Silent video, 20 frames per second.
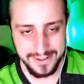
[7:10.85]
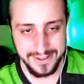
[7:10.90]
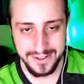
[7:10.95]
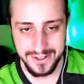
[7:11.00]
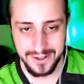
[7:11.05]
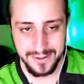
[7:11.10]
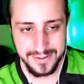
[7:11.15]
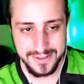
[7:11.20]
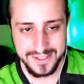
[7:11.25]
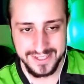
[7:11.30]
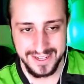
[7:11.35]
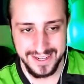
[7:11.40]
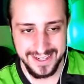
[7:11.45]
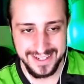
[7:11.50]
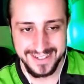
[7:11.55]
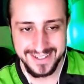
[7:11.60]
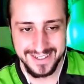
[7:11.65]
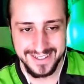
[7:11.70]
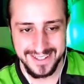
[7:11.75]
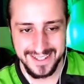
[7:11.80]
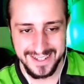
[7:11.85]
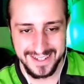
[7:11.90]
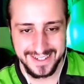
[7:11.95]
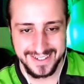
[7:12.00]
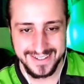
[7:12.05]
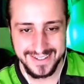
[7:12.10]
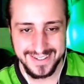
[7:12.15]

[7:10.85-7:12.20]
You know what I'm saying? Like,